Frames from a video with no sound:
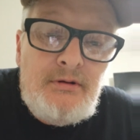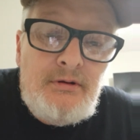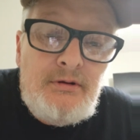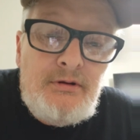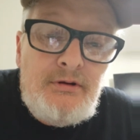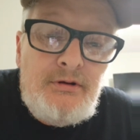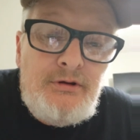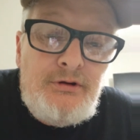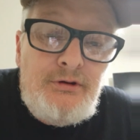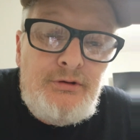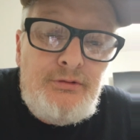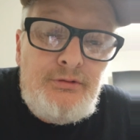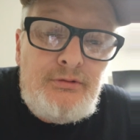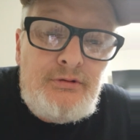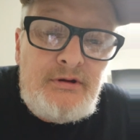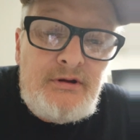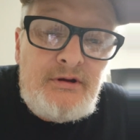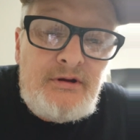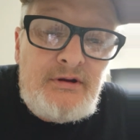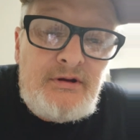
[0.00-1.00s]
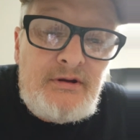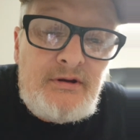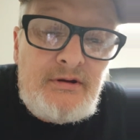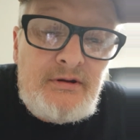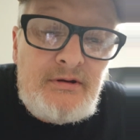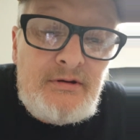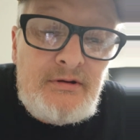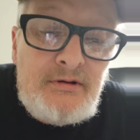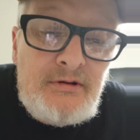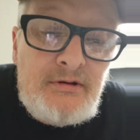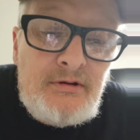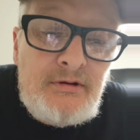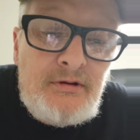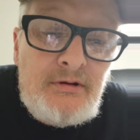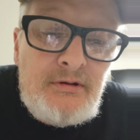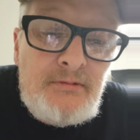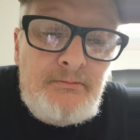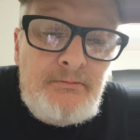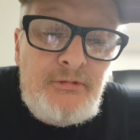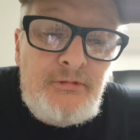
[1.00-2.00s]
you did
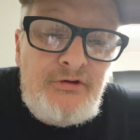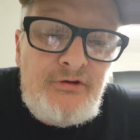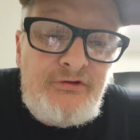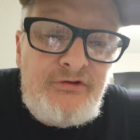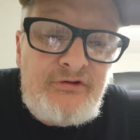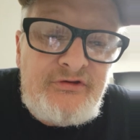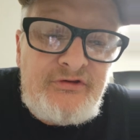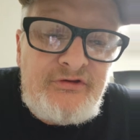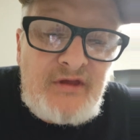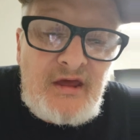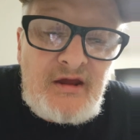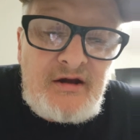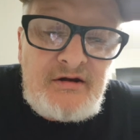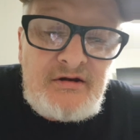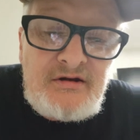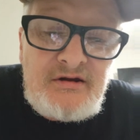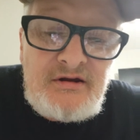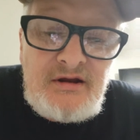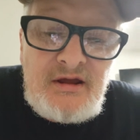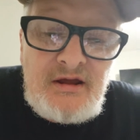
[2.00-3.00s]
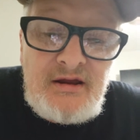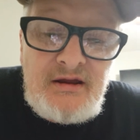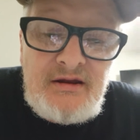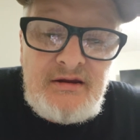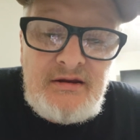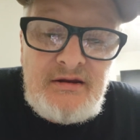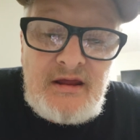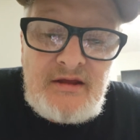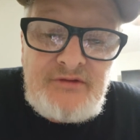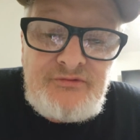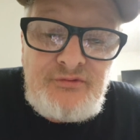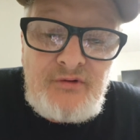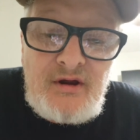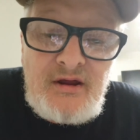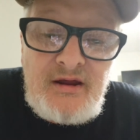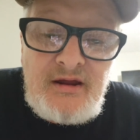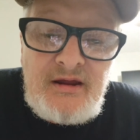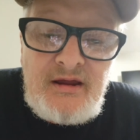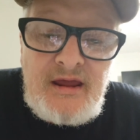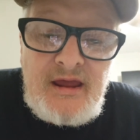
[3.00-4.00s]
music Saturday night. That's
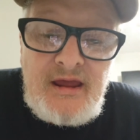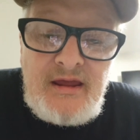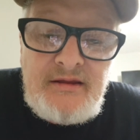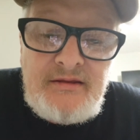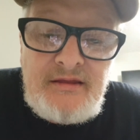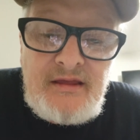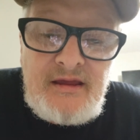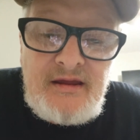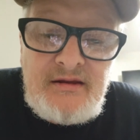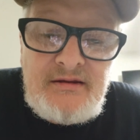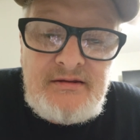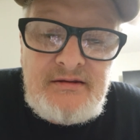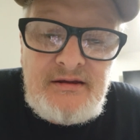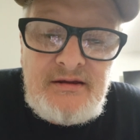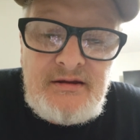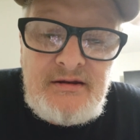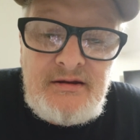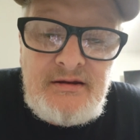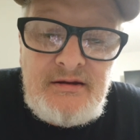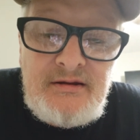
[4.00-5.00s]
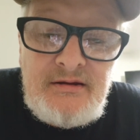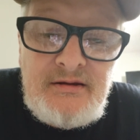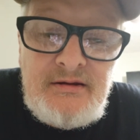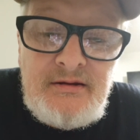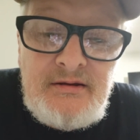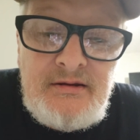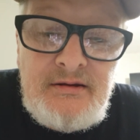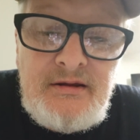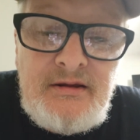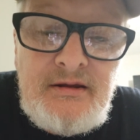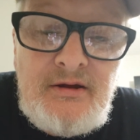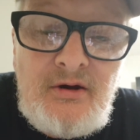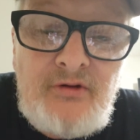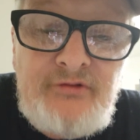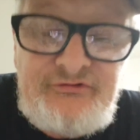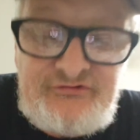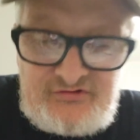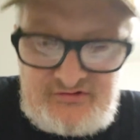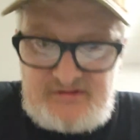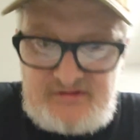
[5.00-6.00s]
right, and they did it on.
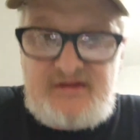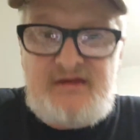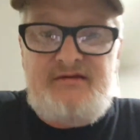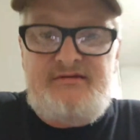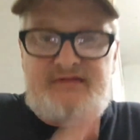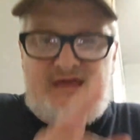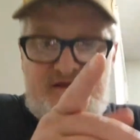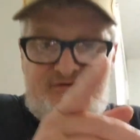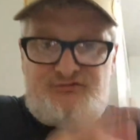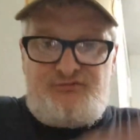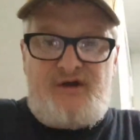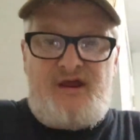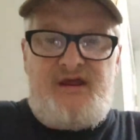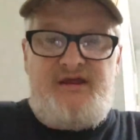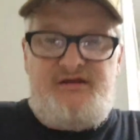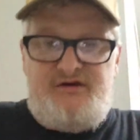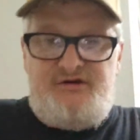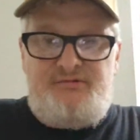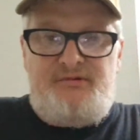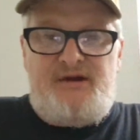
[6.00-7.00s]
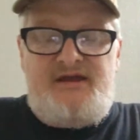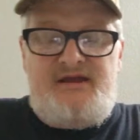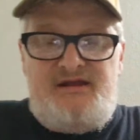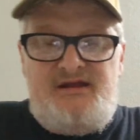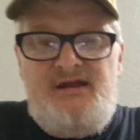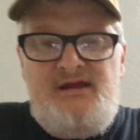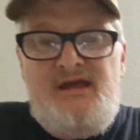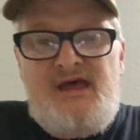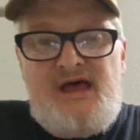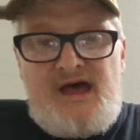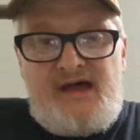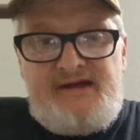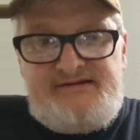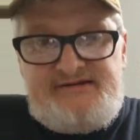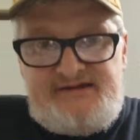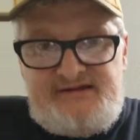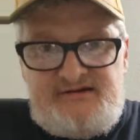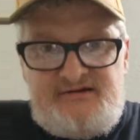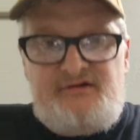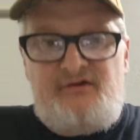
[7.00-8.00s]
That's right. You're right. I
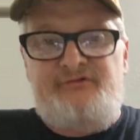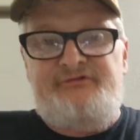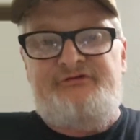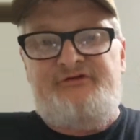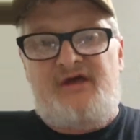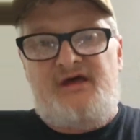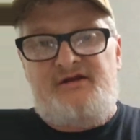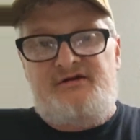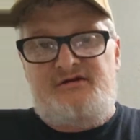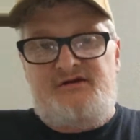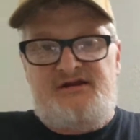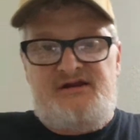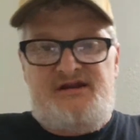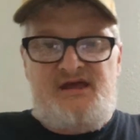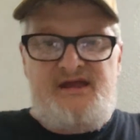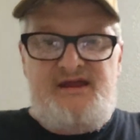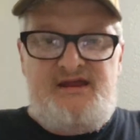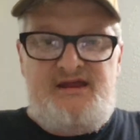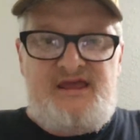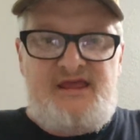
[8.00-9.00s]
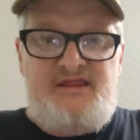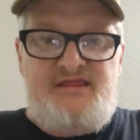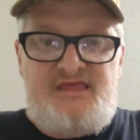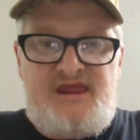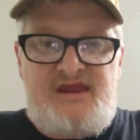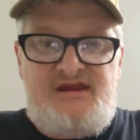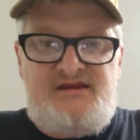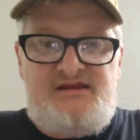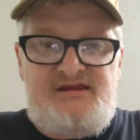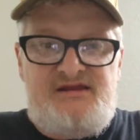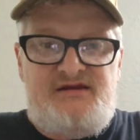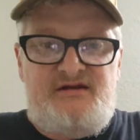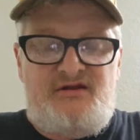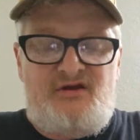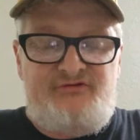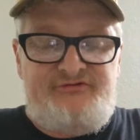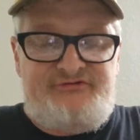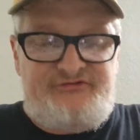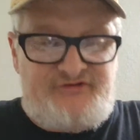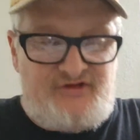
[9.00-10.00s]
did it on Saturday night, and they did it
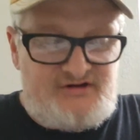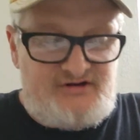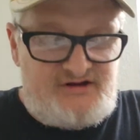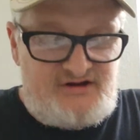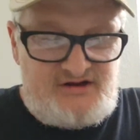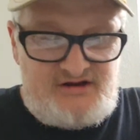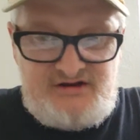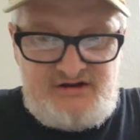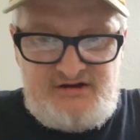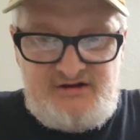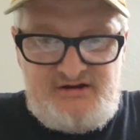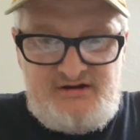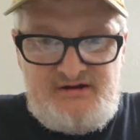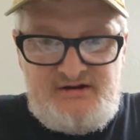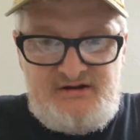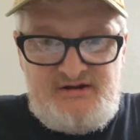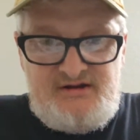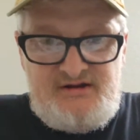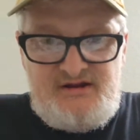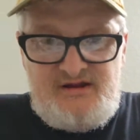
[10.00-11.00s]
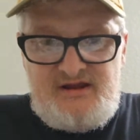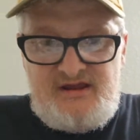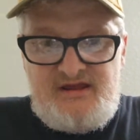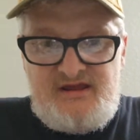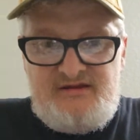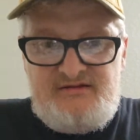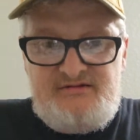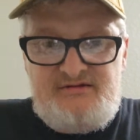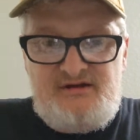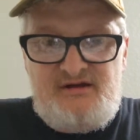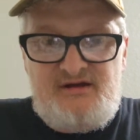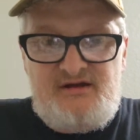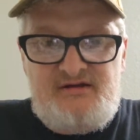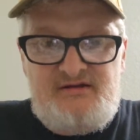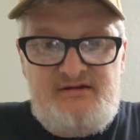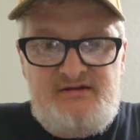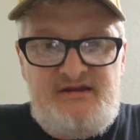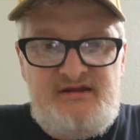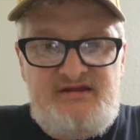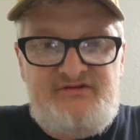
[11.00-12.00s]
on Sunday.
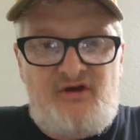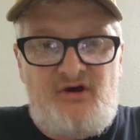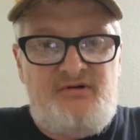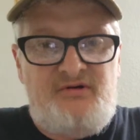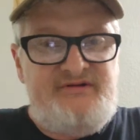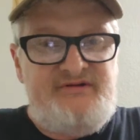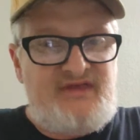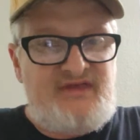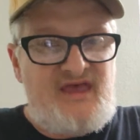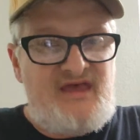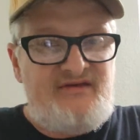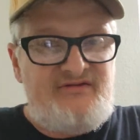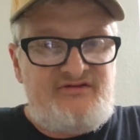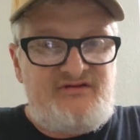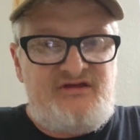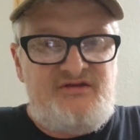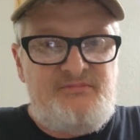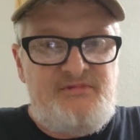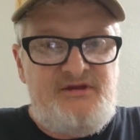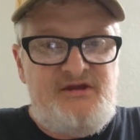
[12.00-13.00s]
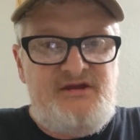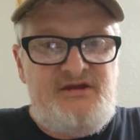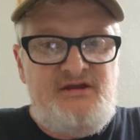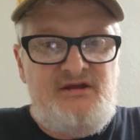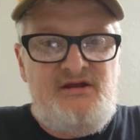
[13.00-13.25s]
And he's always asking me,